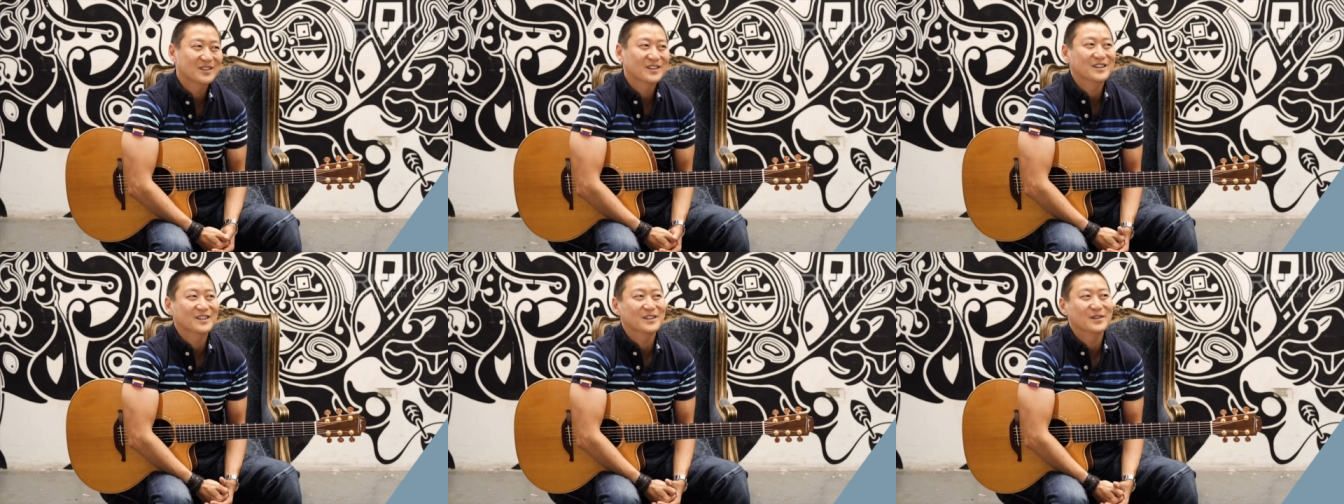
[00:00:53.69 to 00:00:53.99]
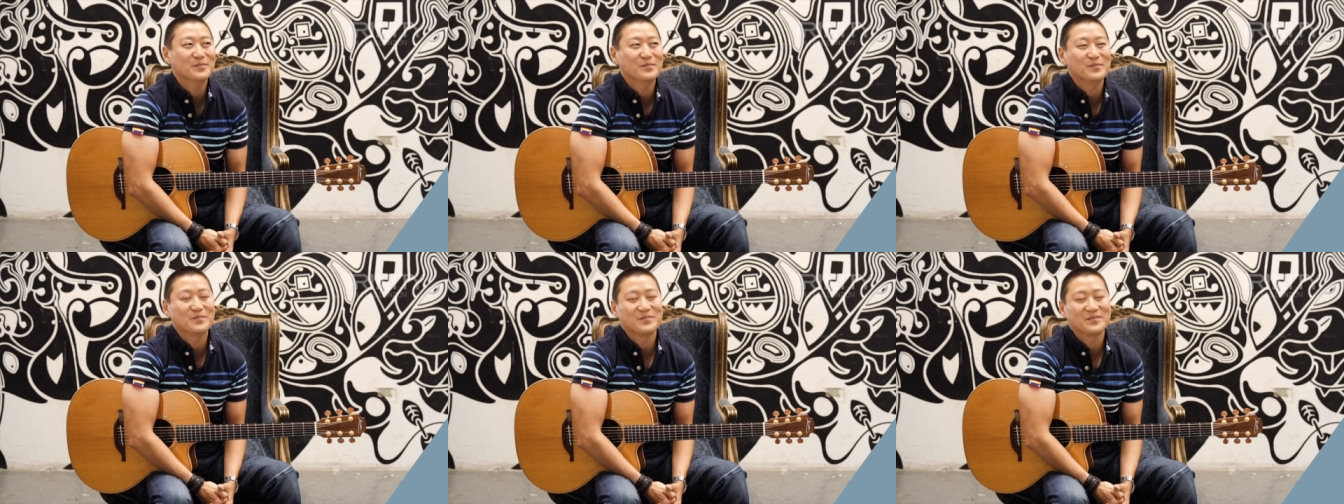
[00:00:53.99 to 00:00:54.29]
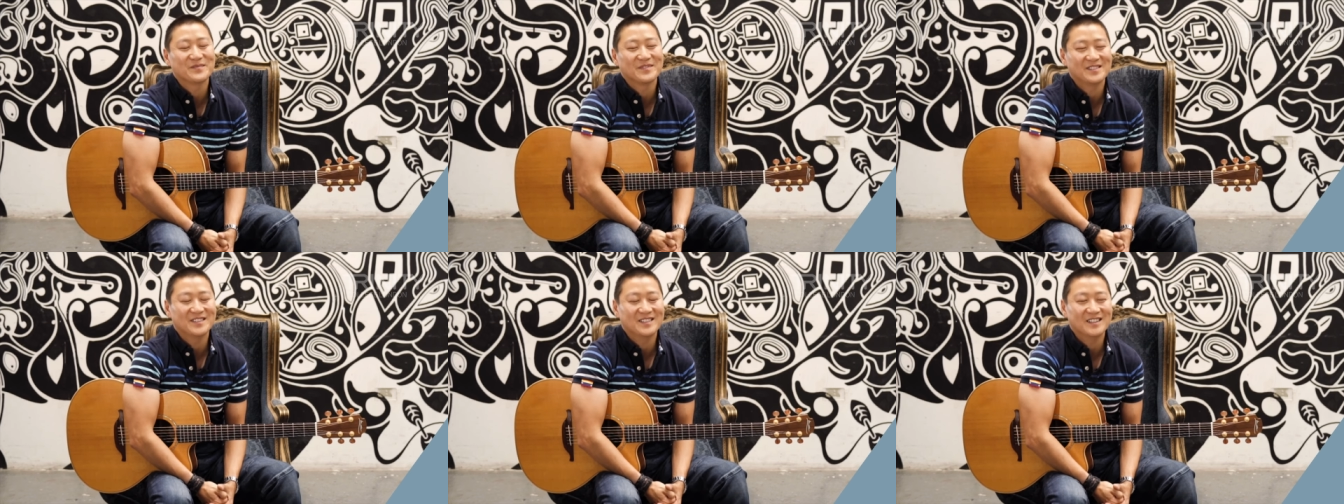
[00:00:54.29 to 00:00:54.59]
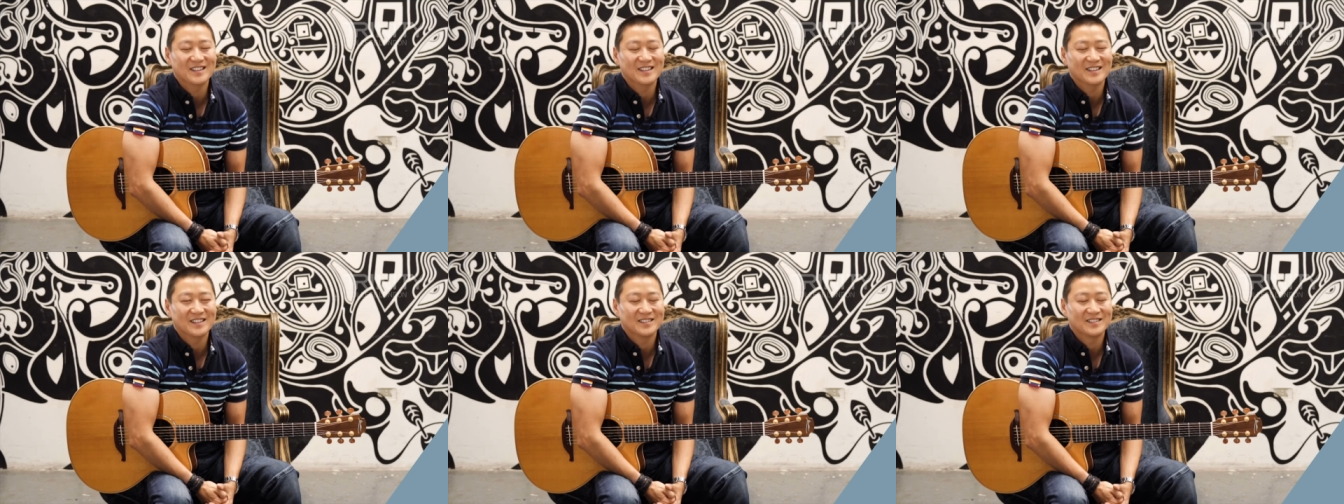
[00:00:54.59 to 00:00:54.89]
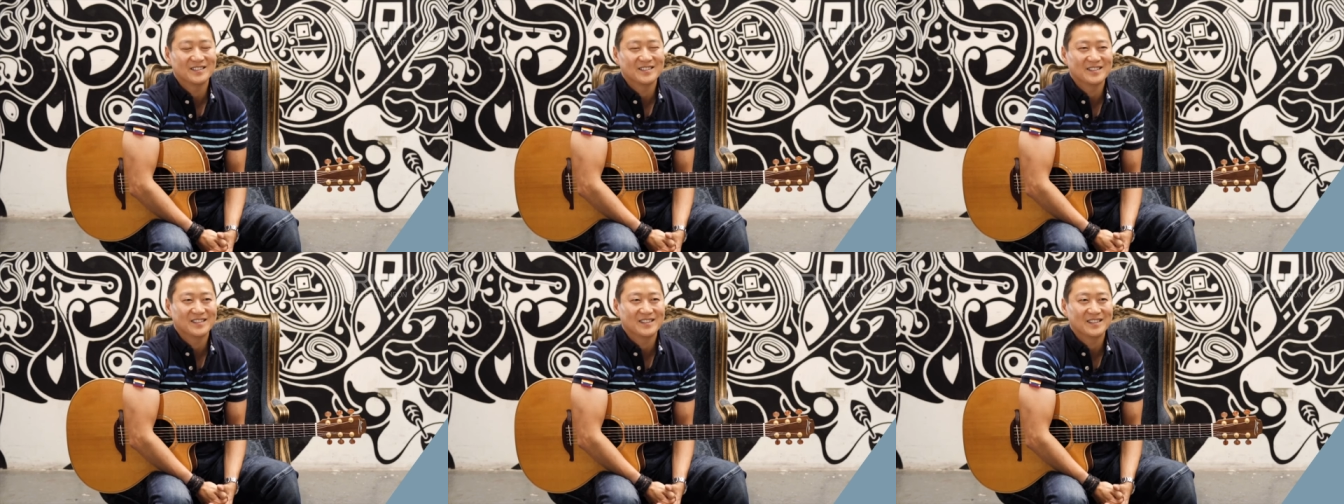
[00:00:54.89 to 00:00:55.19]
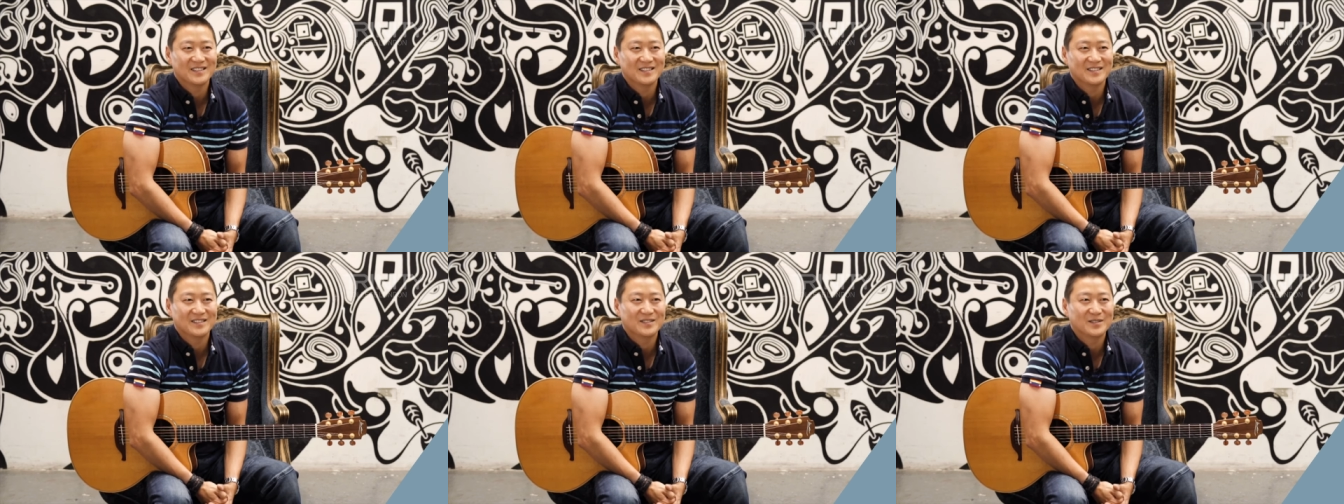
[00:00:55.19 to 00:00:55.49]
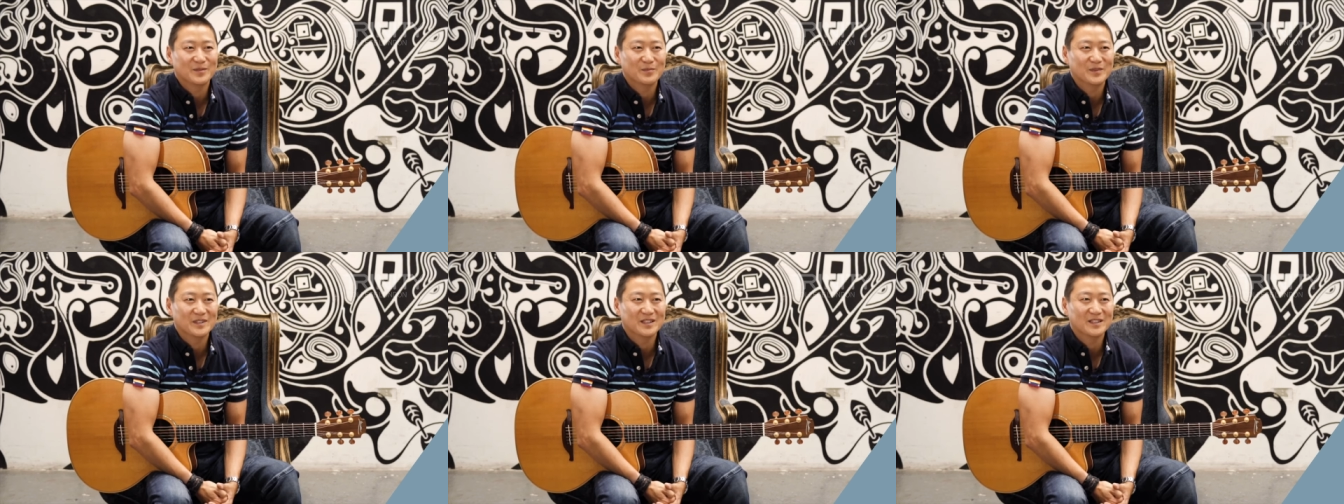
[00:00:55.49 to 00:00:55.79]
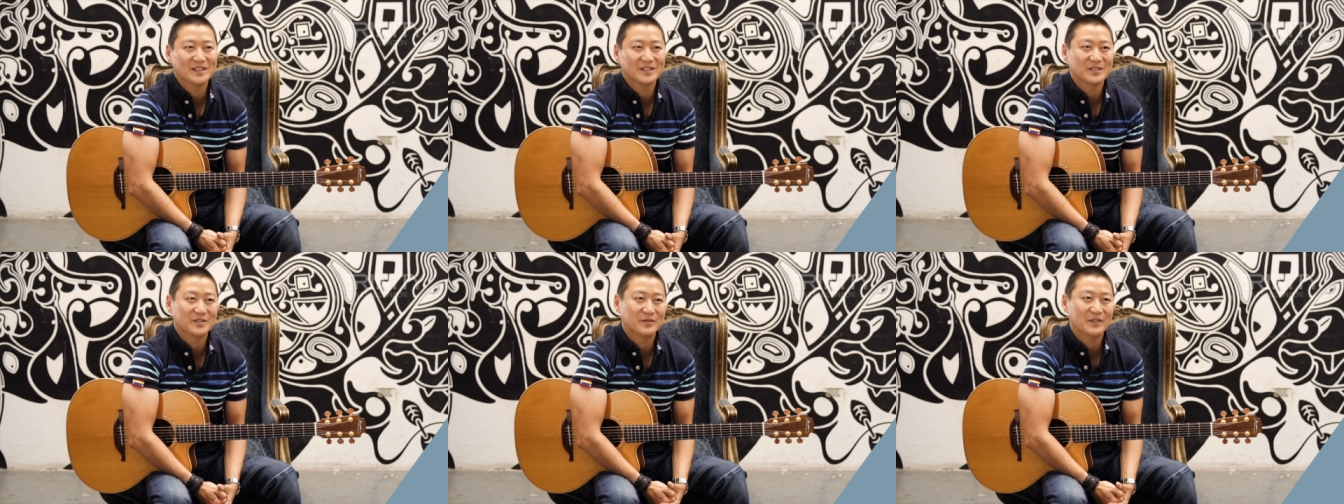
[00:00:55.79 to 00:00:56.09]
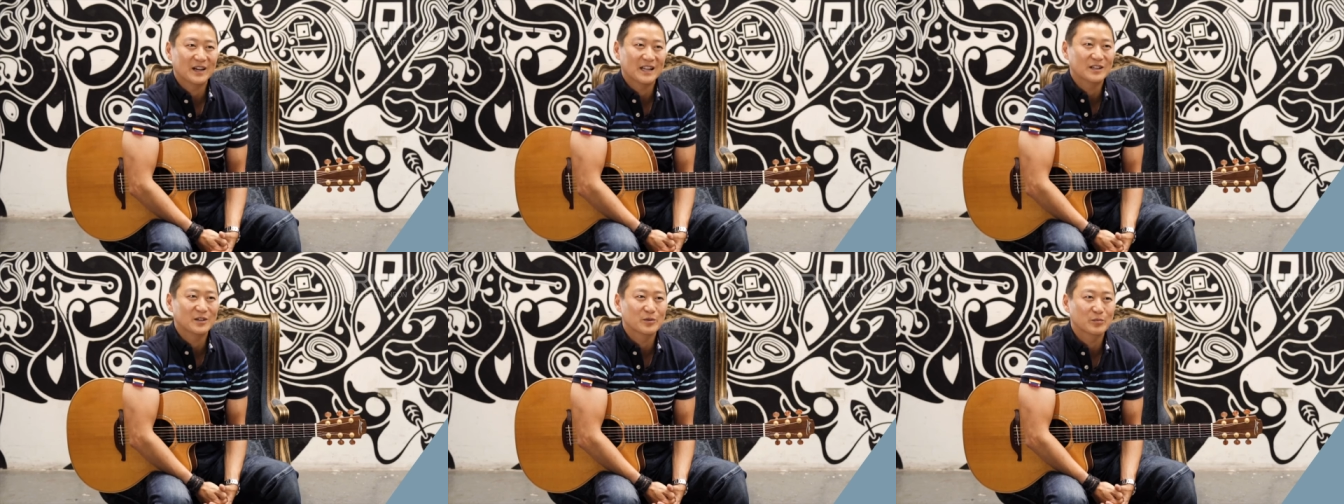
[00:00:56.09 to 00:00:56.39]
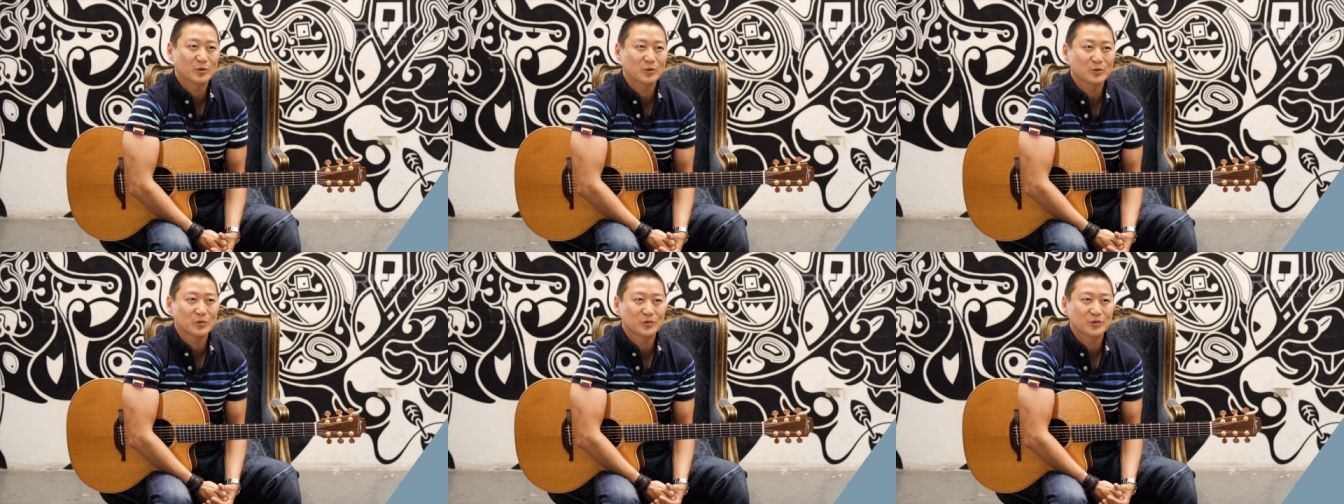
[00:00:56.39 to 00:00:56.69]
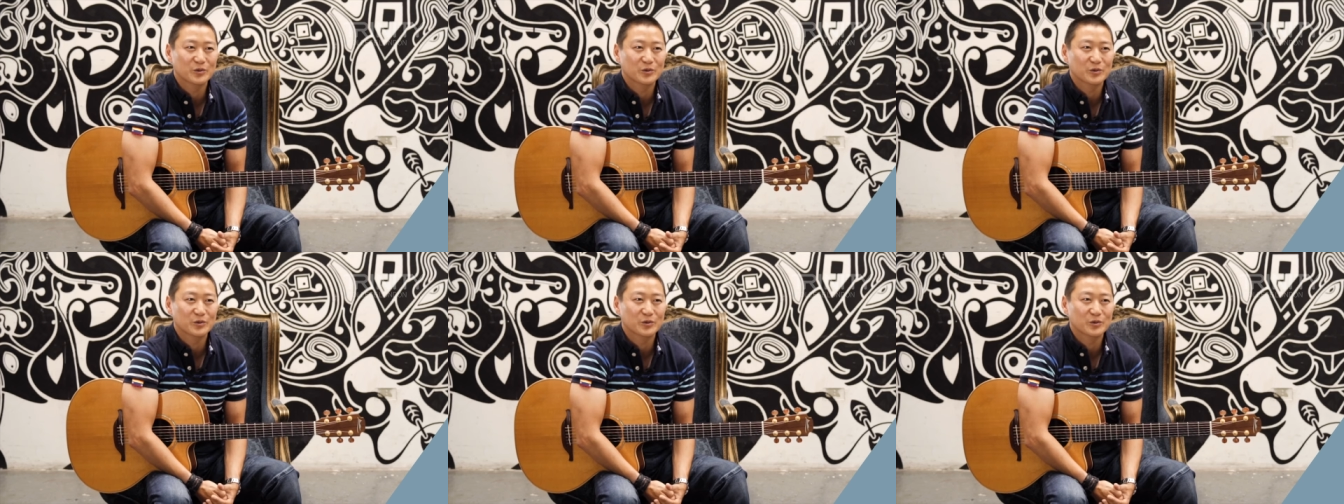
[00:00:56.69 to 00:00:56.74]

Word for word: um, see it as, as something that's valuable